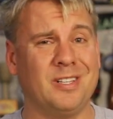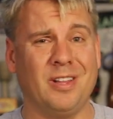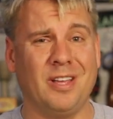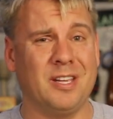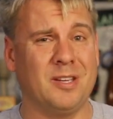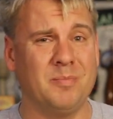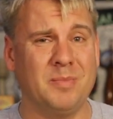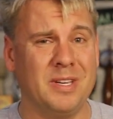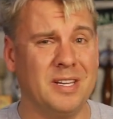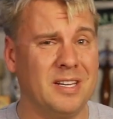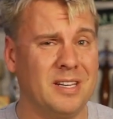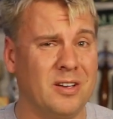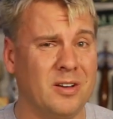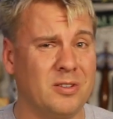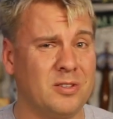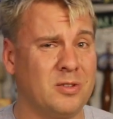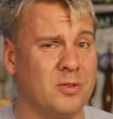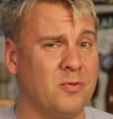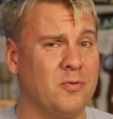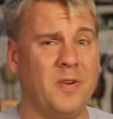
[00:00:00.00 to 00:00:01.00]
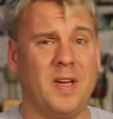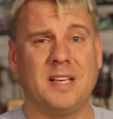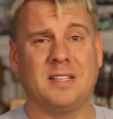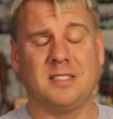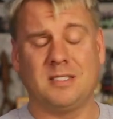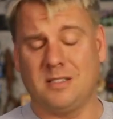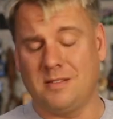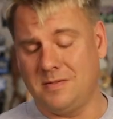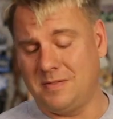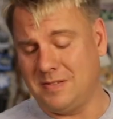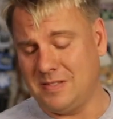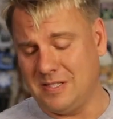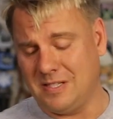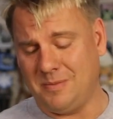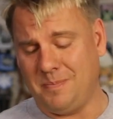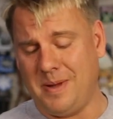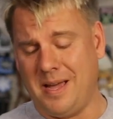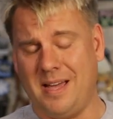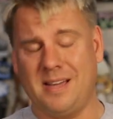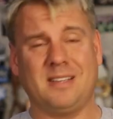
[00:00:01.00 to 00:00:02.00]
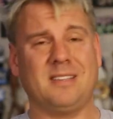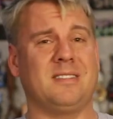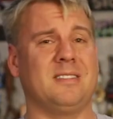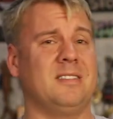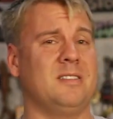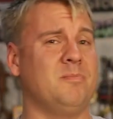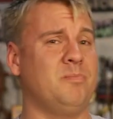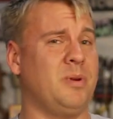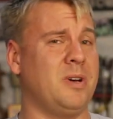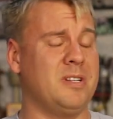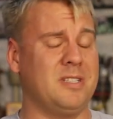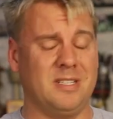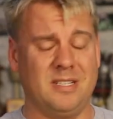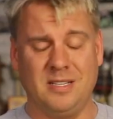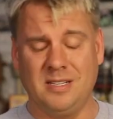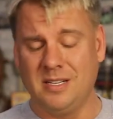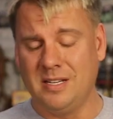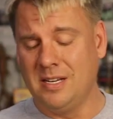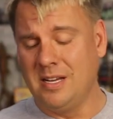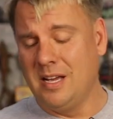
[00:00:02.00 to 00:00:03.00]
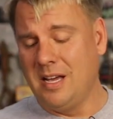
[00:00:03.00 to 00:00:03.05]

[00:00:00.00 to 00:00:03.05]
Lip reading: like me and goes through phases of six-packs and then pudgy.